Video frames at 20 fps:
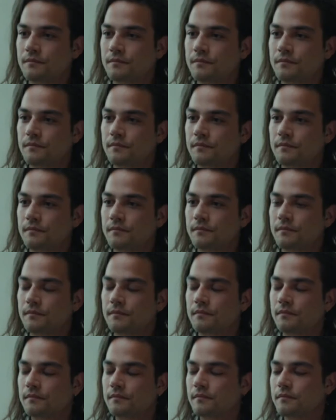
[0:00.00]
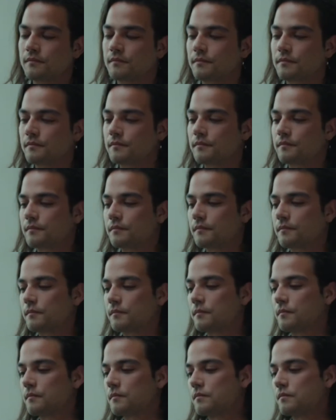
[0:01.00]

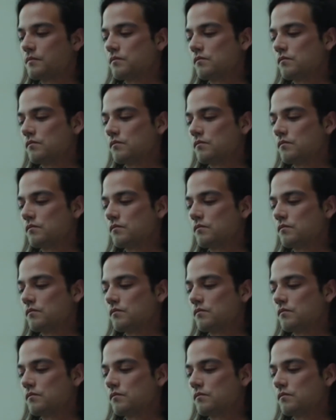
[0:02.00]
No one is speaking in this clip.